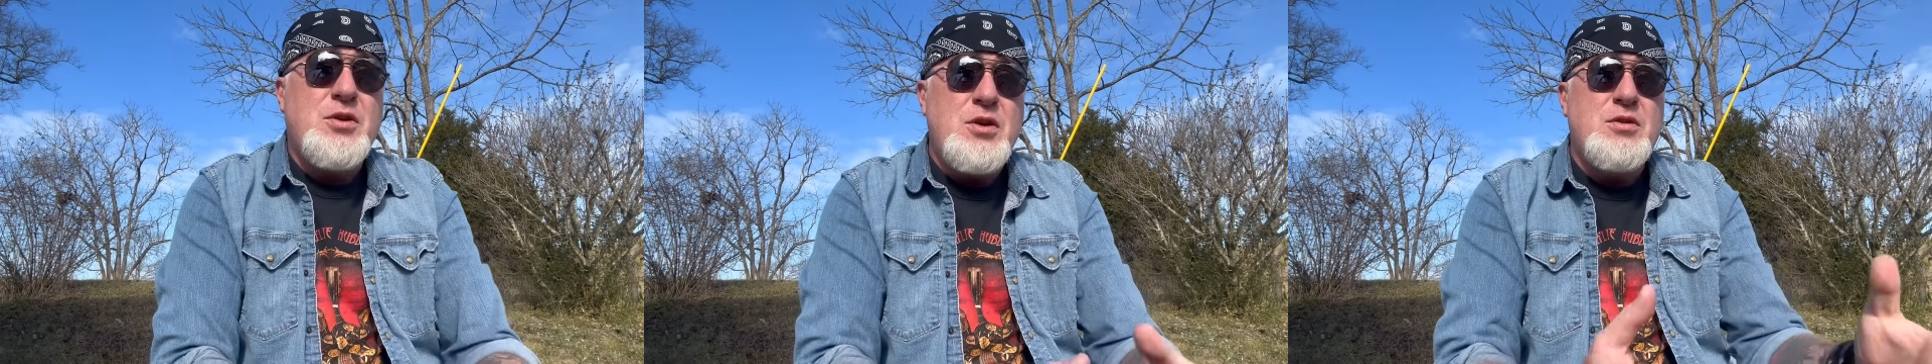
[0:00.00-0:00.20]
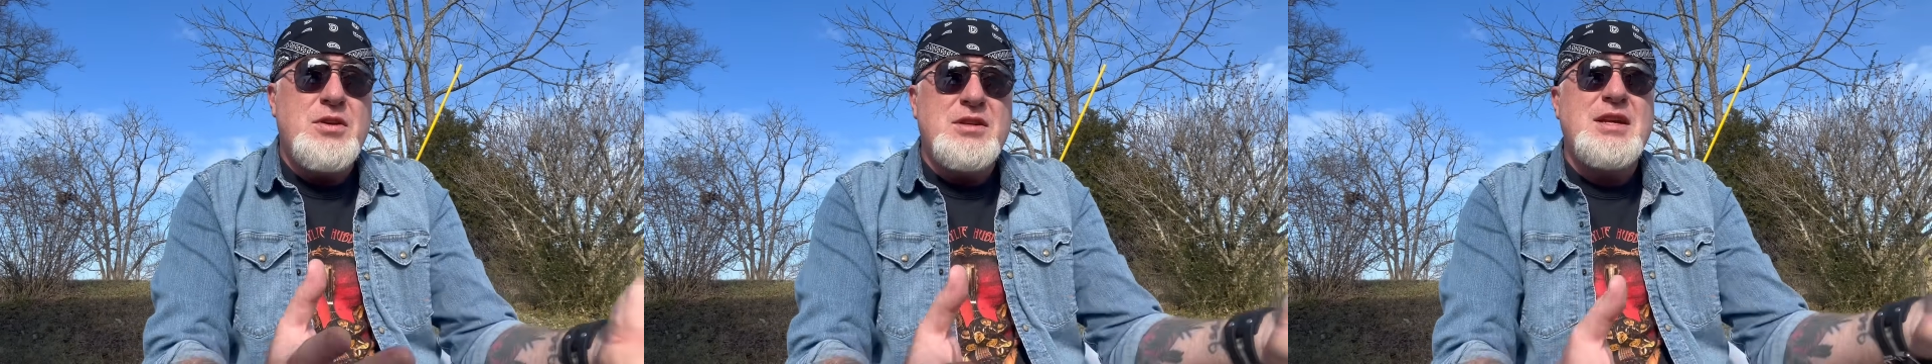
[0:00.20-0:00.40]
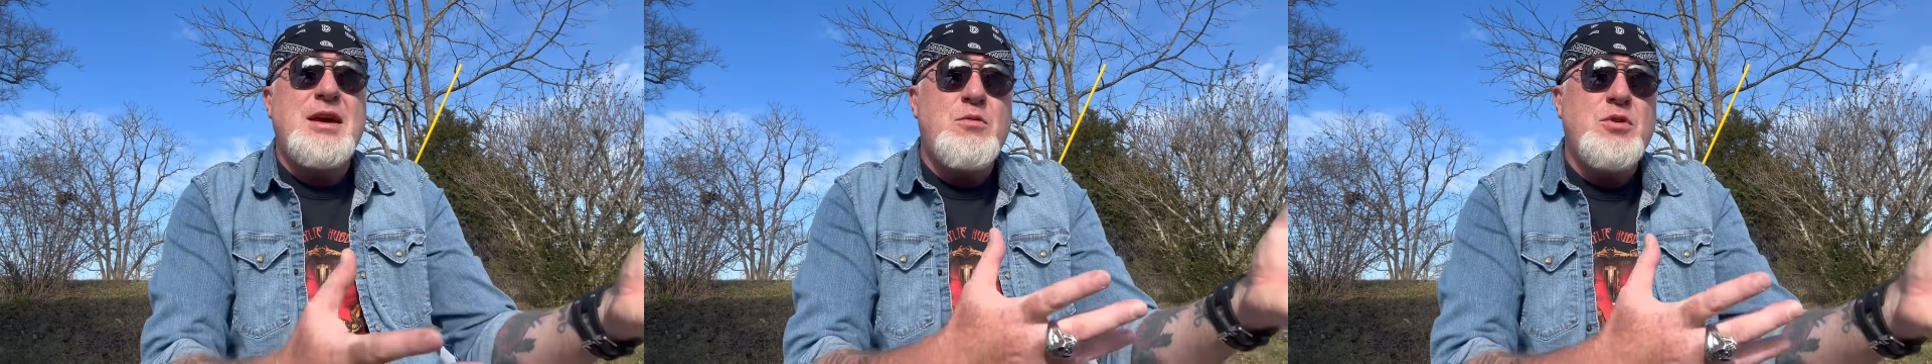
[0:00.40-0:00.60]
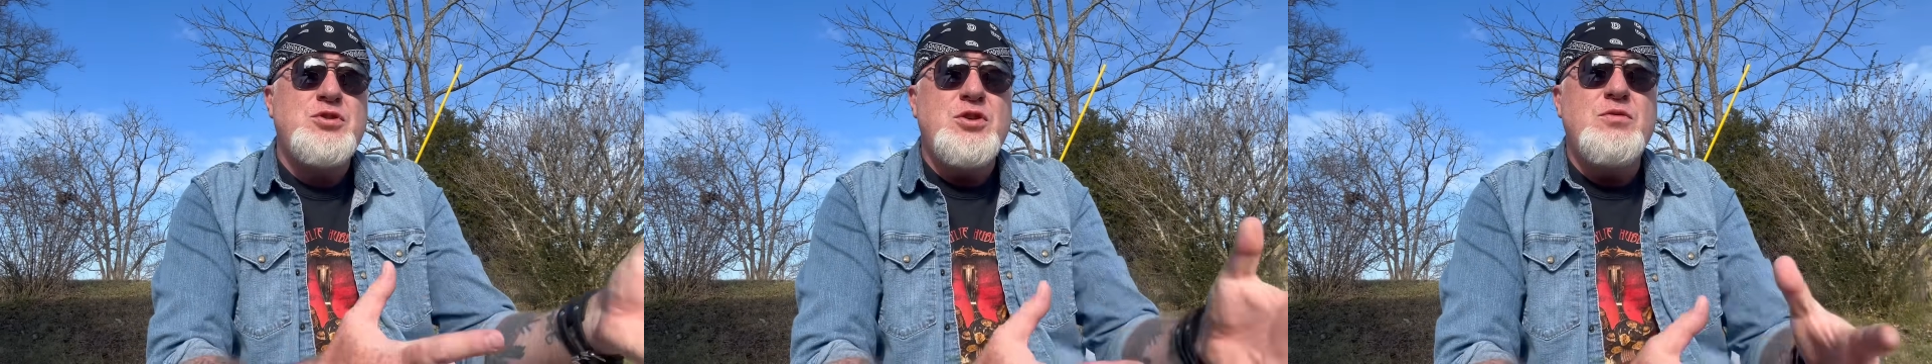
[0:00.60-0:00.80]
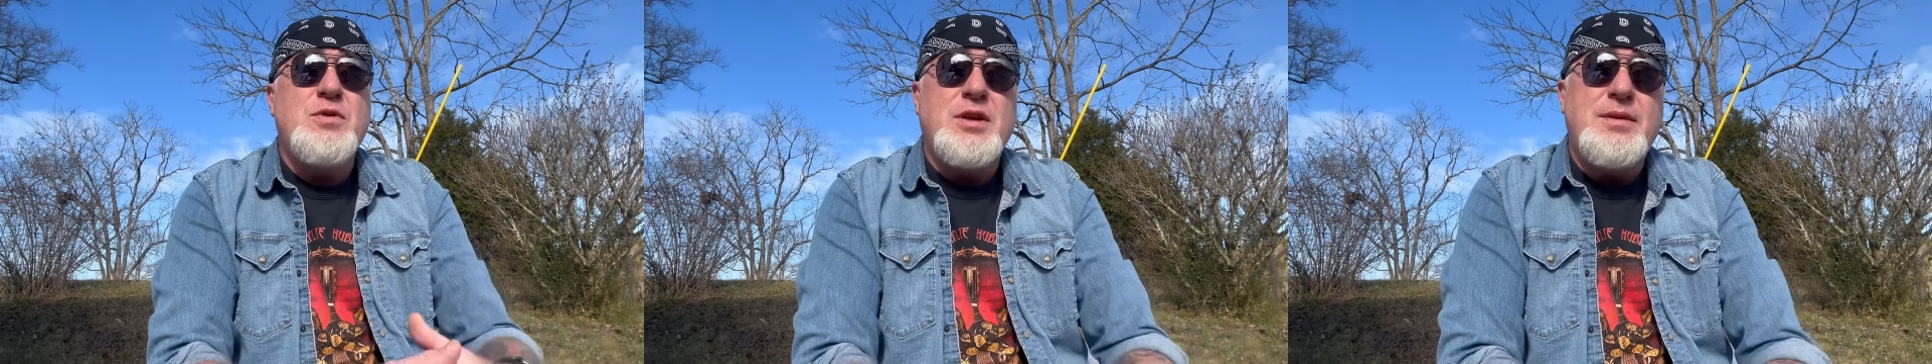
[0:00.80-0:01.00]
Is that
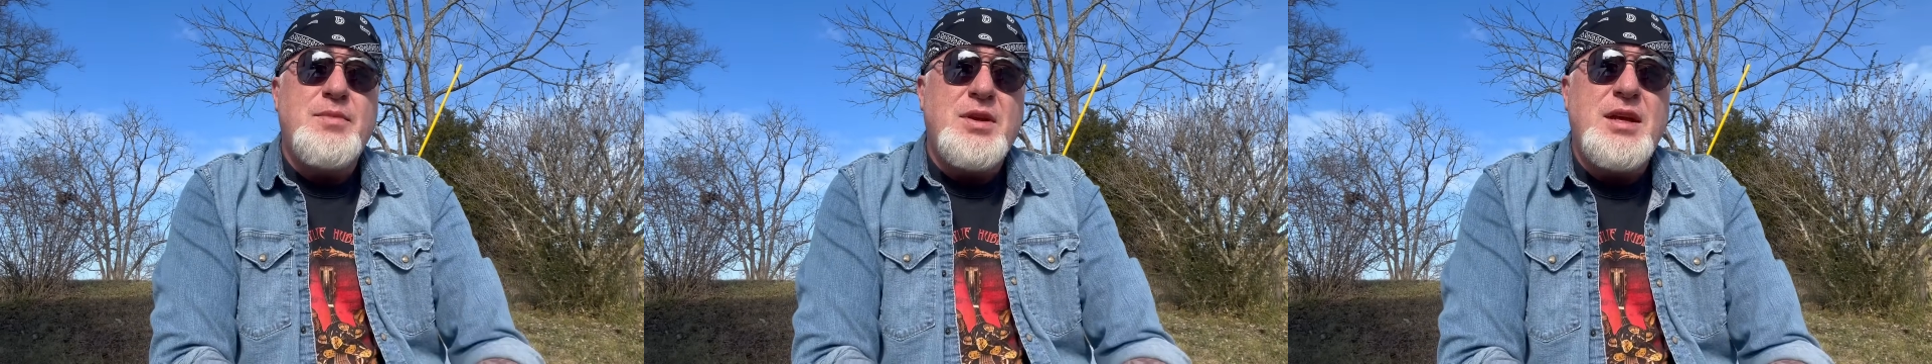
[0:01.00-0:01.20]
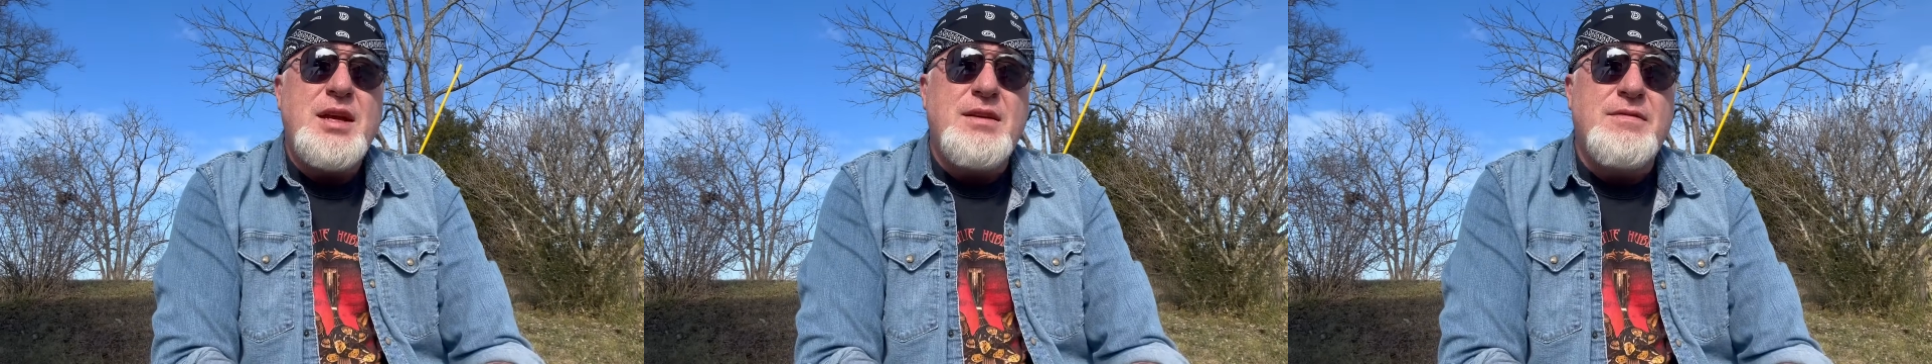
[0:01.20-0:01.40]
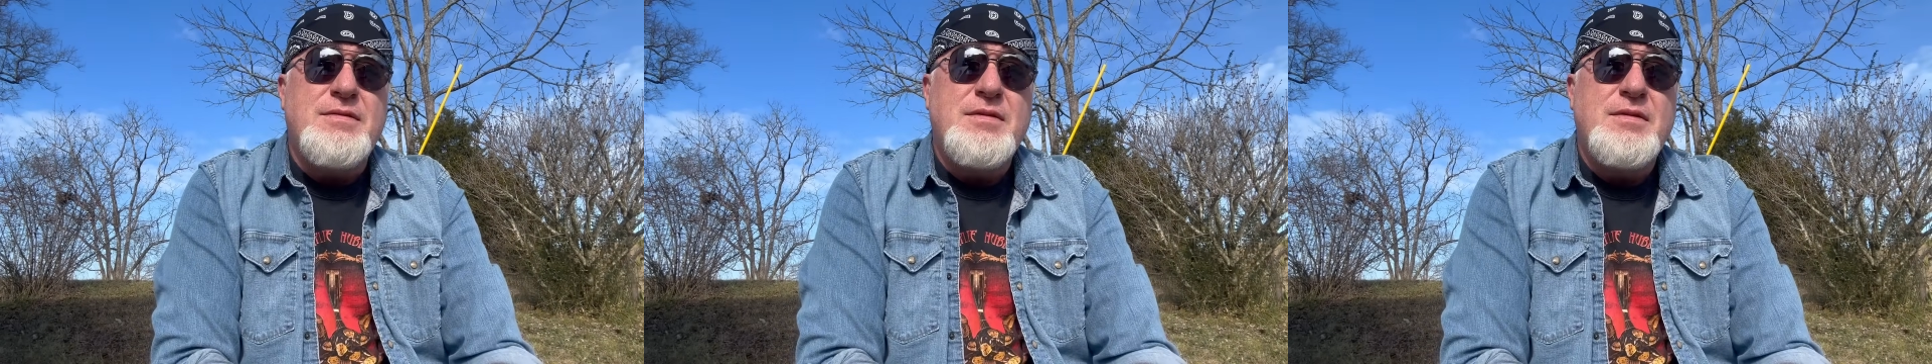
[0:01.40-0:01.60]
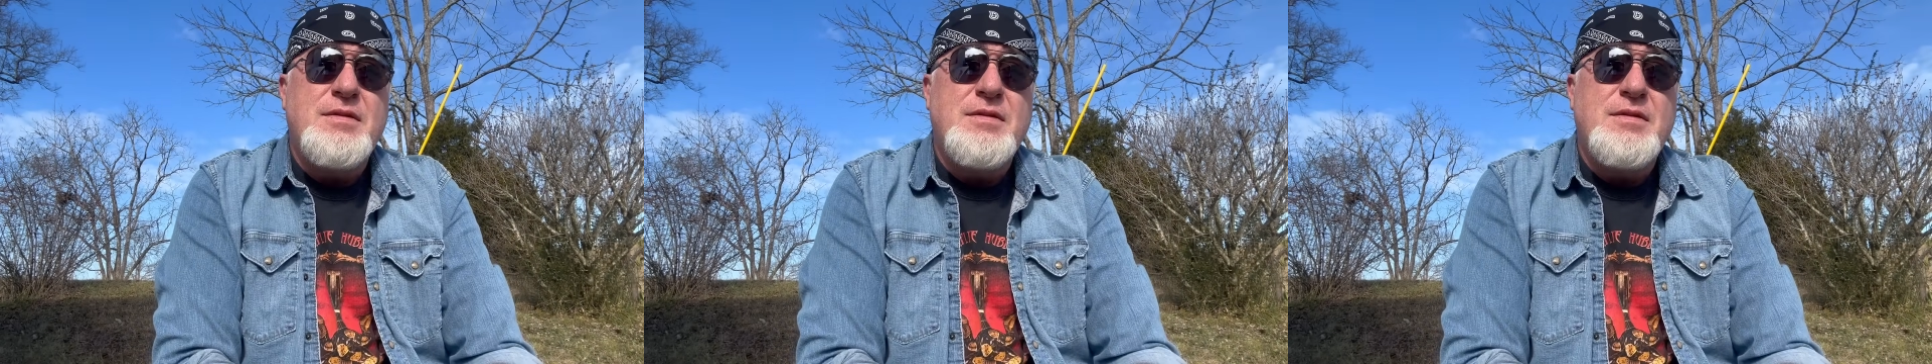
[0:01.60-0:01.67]
what you really believe?